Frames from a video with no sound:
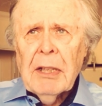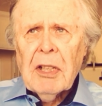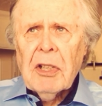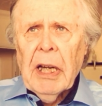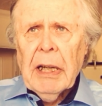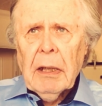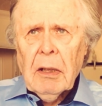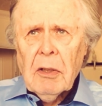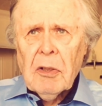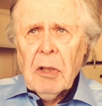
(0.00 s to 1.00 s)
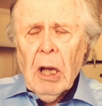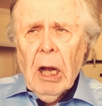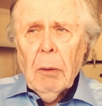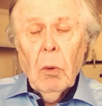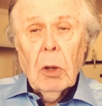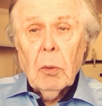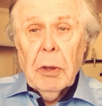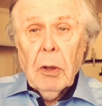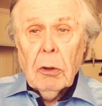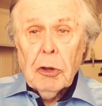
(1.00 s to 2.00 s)
entertainers that I
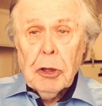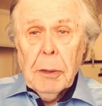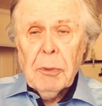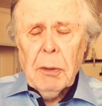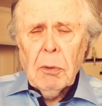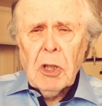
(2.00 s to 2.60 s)
work with on ships.